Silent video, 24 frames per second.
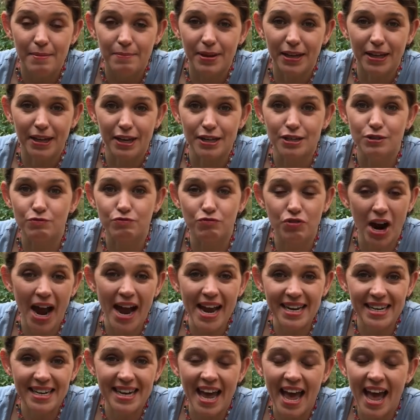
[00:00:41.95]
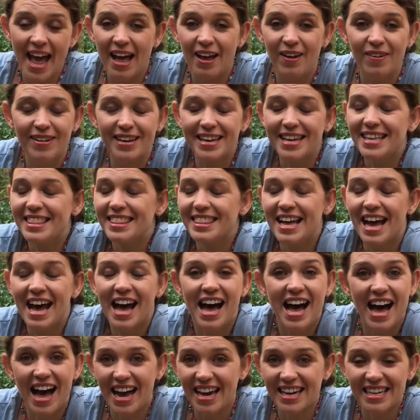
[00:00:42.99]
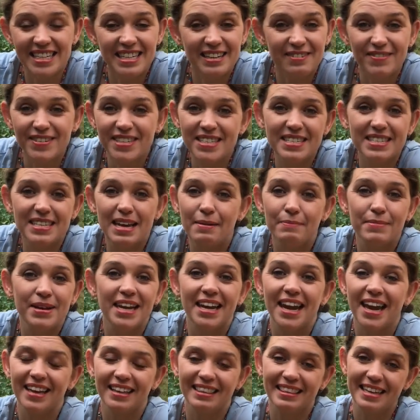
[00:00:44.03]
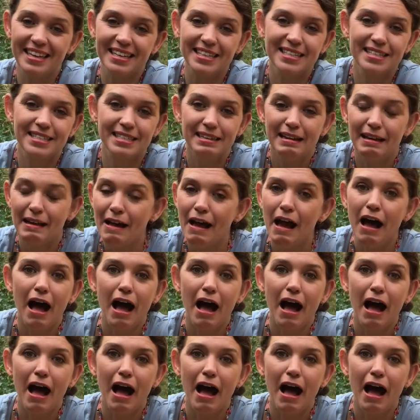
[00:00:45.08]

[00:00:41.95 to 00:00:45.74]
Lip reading: because right now, in the height of summer like this,